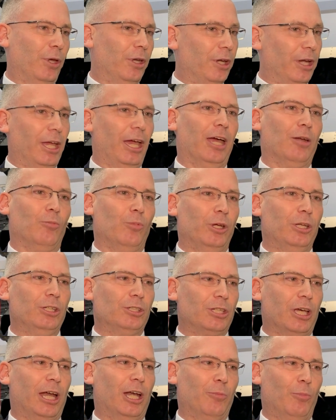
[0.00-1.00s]
And again, we
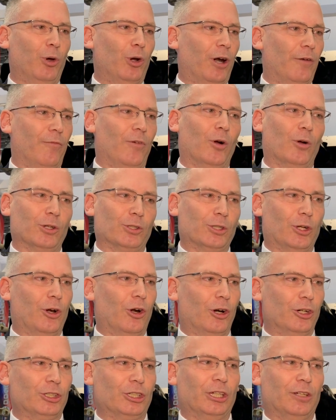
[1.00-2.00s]
decided to put our focus on
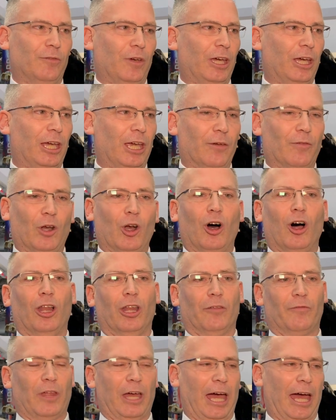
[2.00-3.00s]
RCV, given
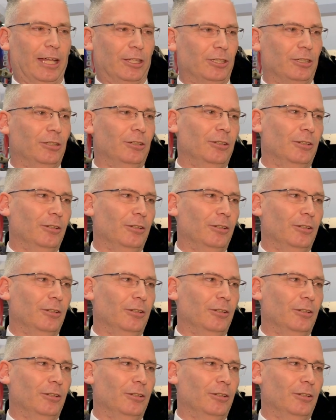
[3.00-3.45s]
all of that.